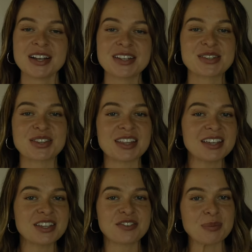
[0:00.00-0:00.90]
So
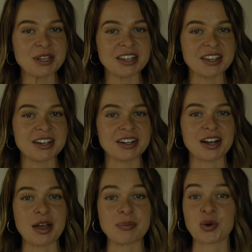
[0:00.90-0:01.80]
thank you for being here.
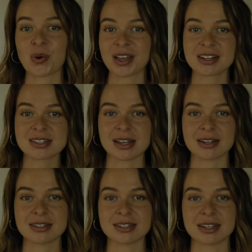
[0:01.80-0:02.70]
I'm quite
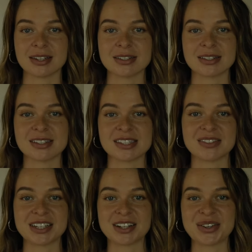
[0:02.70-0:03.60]
excited to get into this
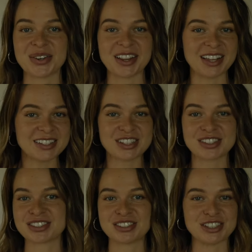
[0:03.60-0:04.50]
video. Let's
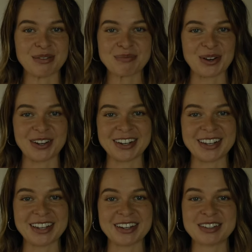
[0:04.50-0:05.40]
just jump on
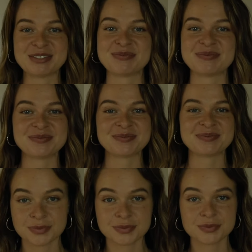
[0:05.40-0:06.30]
in.
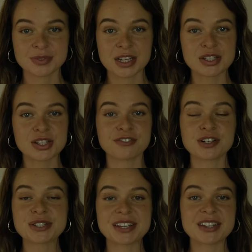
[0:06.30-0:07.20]
So the
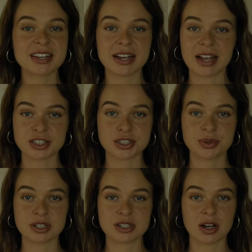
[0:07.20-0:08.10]
first thing that I
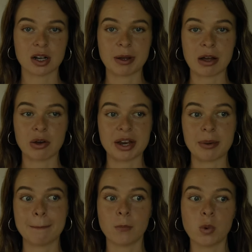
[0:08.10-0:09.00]
actually want to talk about
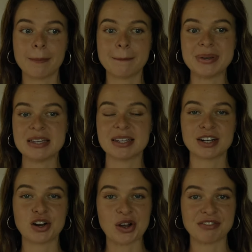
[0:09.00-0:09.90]
and what being
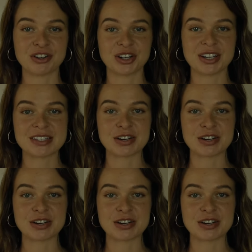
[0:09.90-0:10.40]
an OF girl has